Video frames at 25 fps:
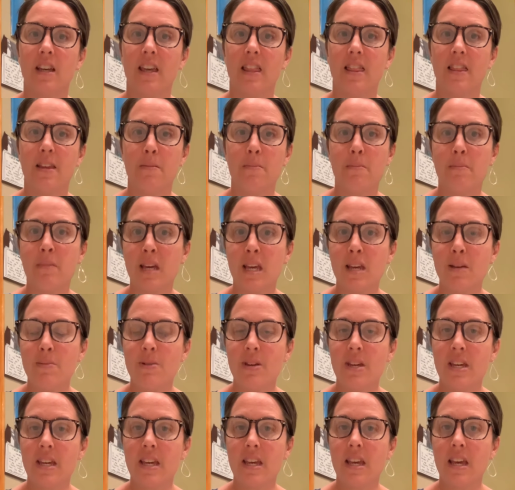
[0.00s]
And then
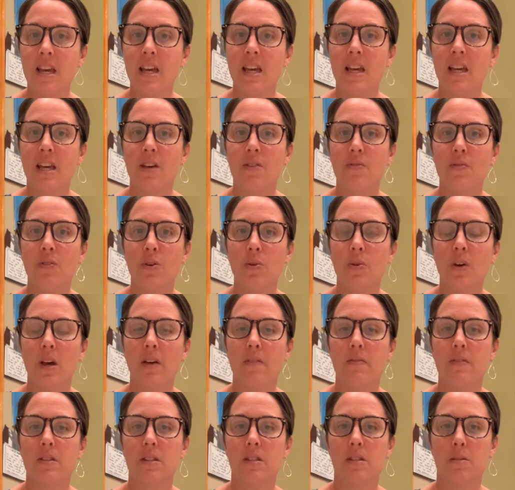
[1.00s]
maybe if you
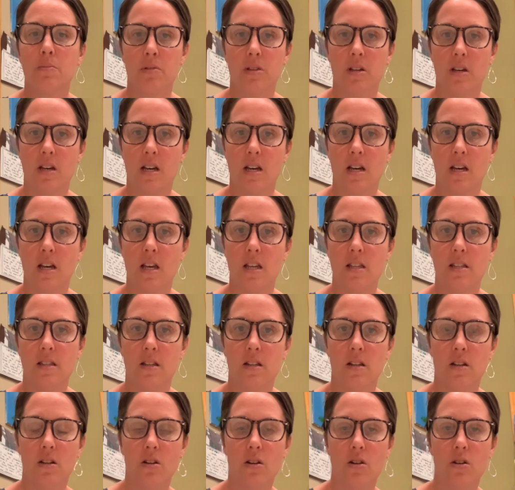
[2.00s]
have the supplies
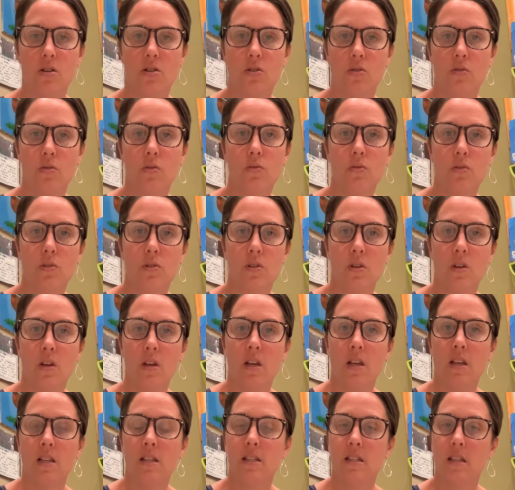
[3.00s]
and an adult
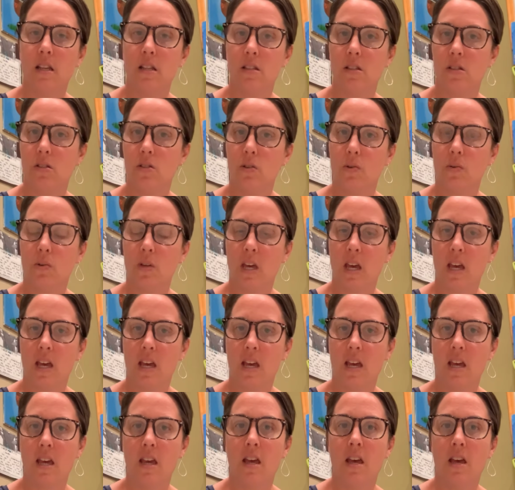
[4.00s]
says it's
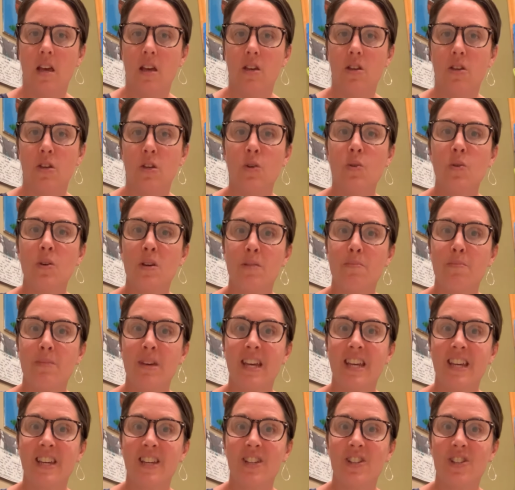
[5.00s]
okay, you can
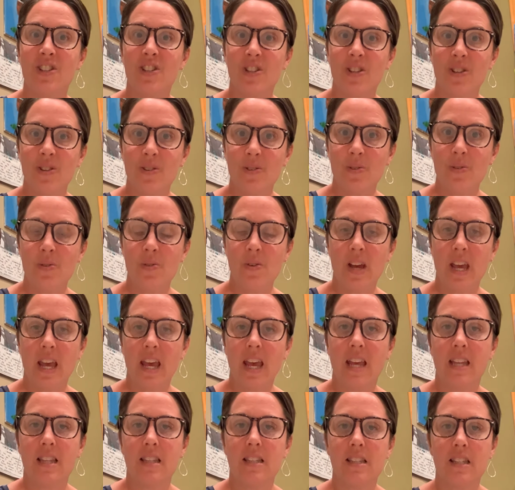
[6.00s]
make it too
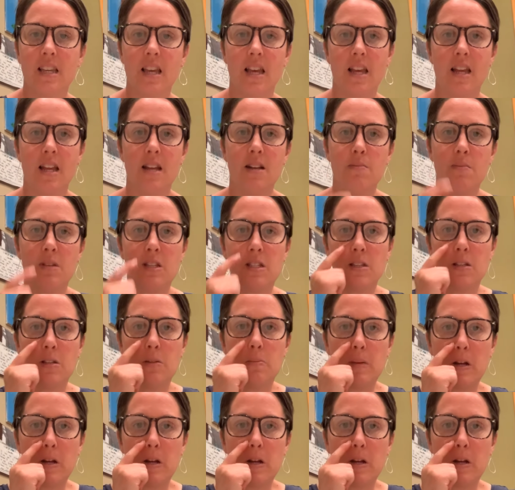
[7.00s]
and send Mrs.